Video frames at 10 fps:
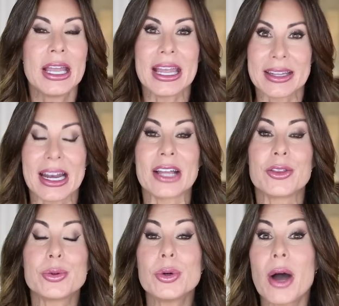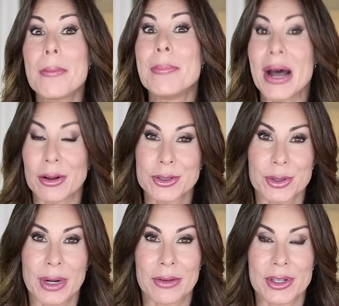And then I threw a
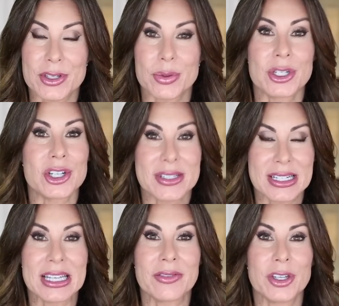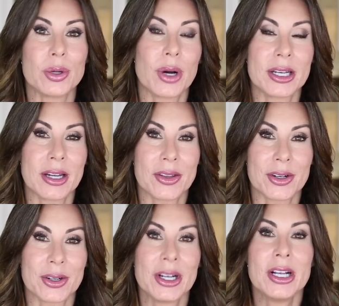belt around this one just to give you
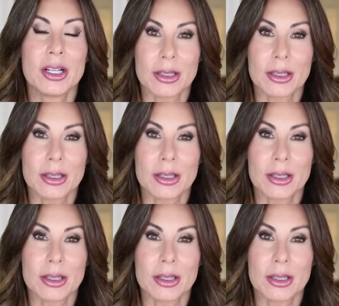another